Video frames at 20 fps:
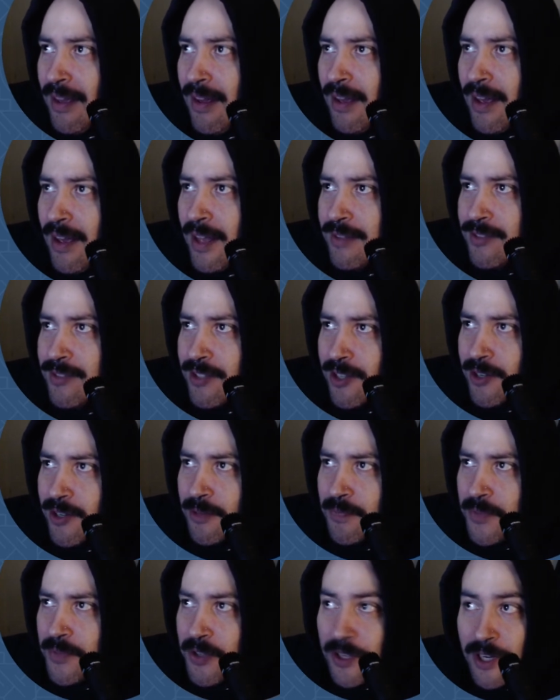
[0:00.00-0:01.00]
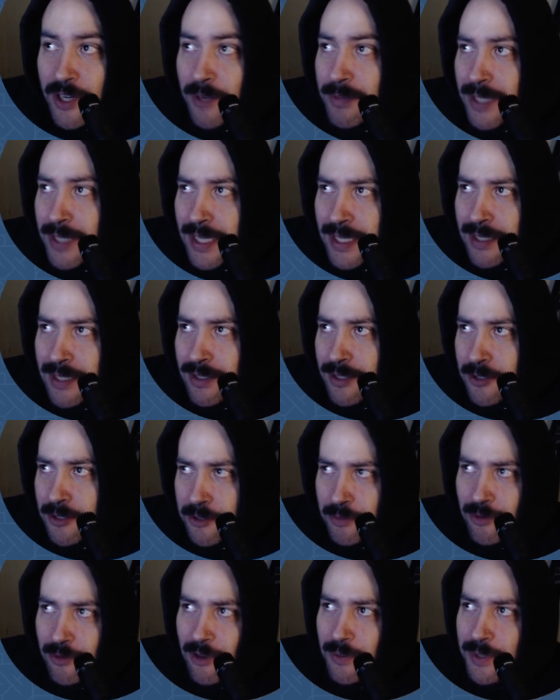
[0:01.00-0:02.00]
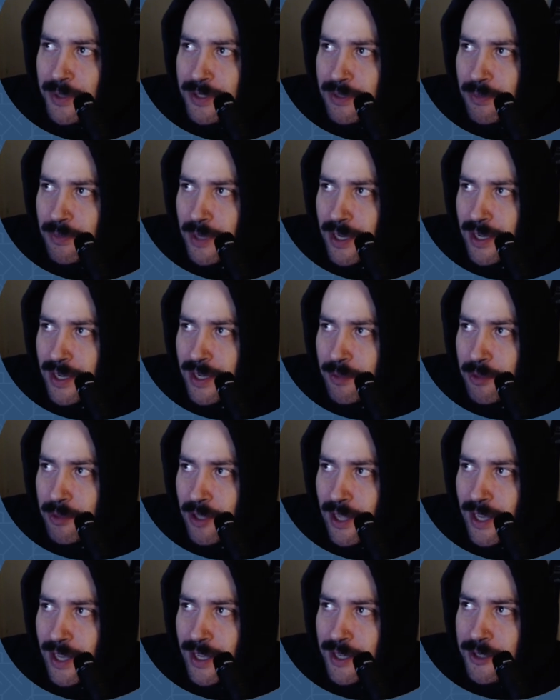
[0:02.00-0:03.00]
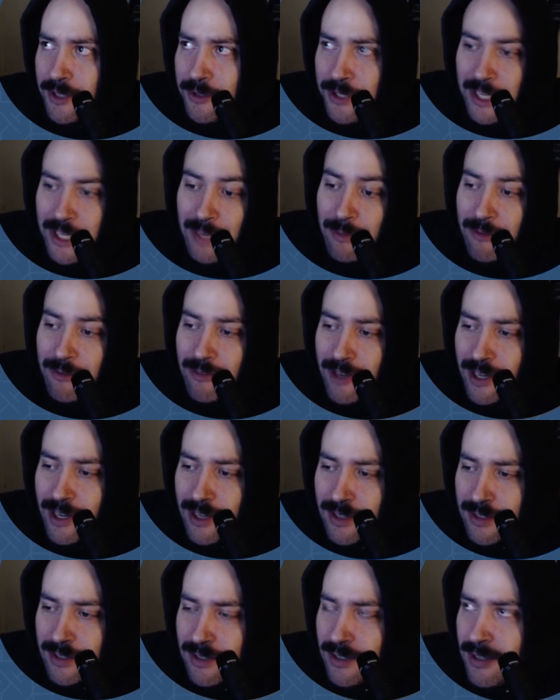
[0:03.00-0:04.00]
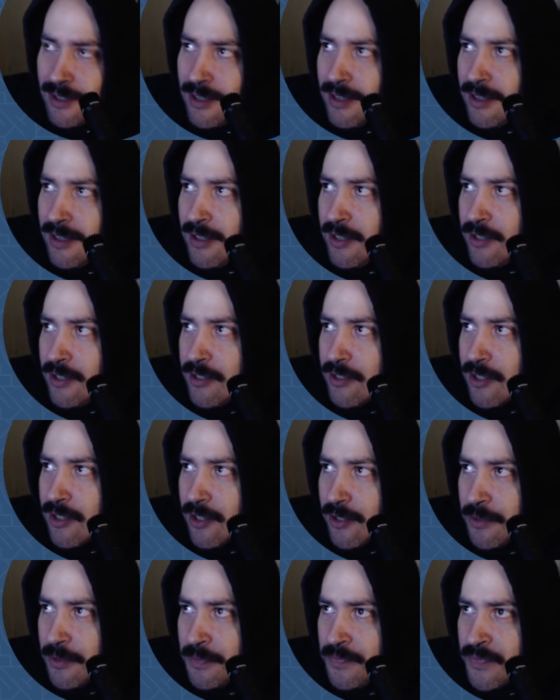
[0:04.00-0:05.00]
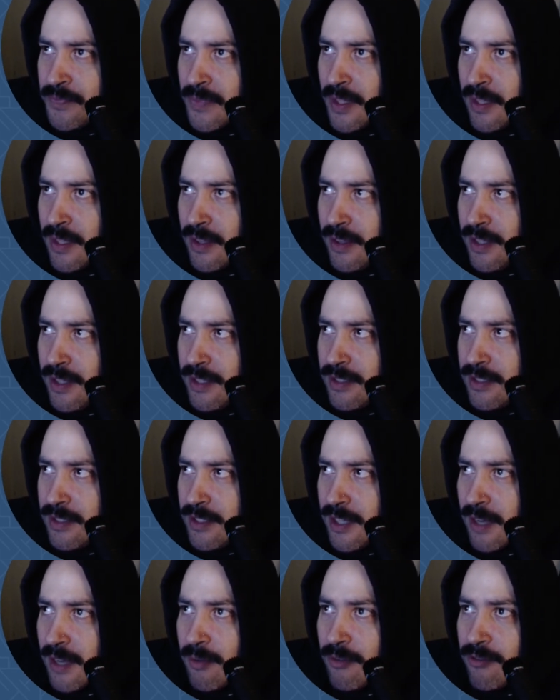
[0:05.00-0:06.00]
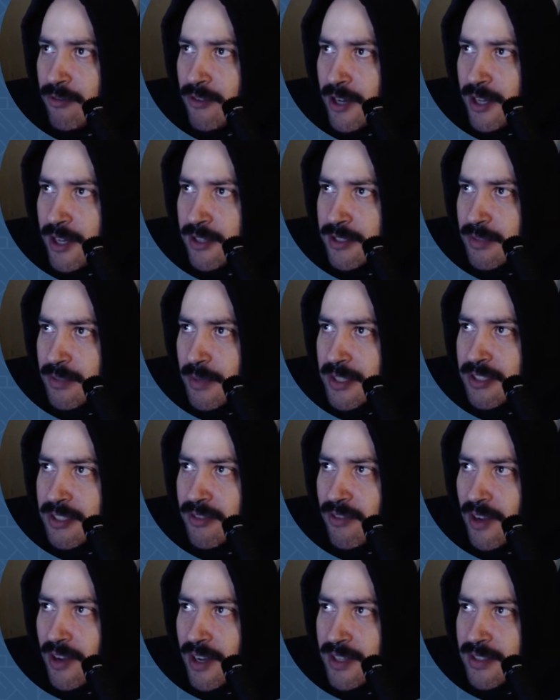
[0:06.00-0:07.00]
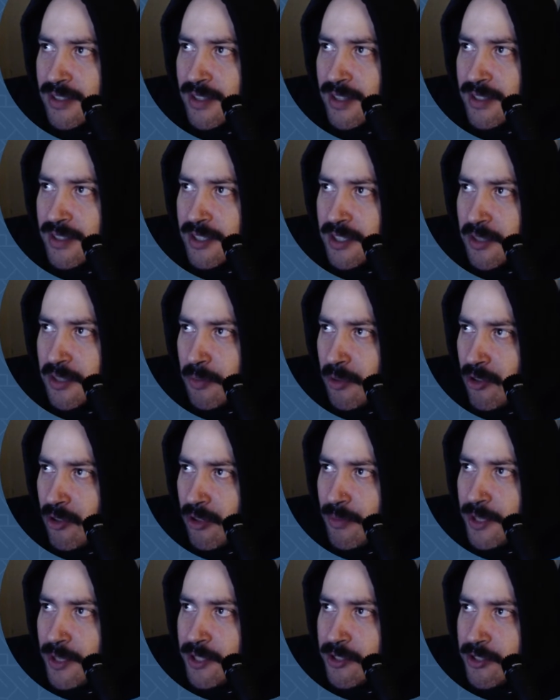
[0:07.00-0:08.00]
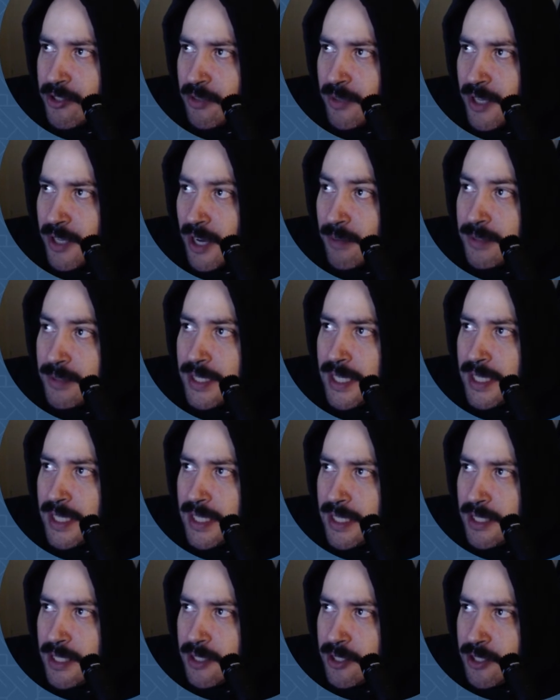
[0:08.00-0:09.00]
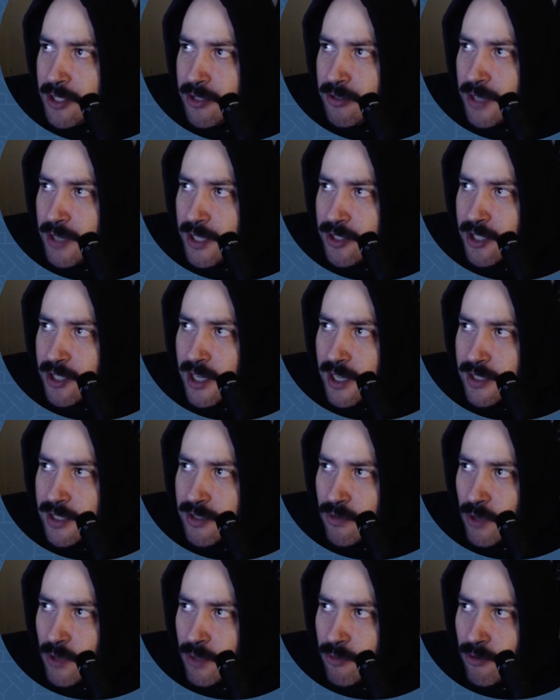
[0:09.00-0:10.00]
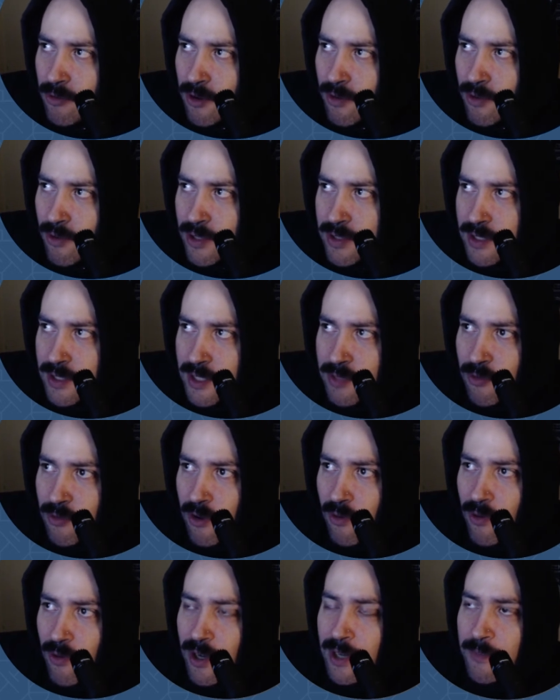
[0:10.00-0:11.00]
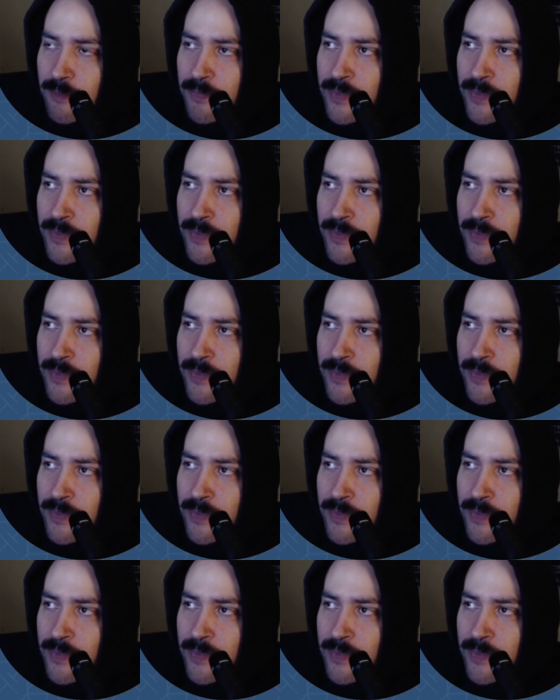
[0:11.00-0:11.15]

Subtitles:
And so you can update your deployments by applying a new YAML file. So this YAML file specifies that the deployment should be updated to Nginx 1.16.1.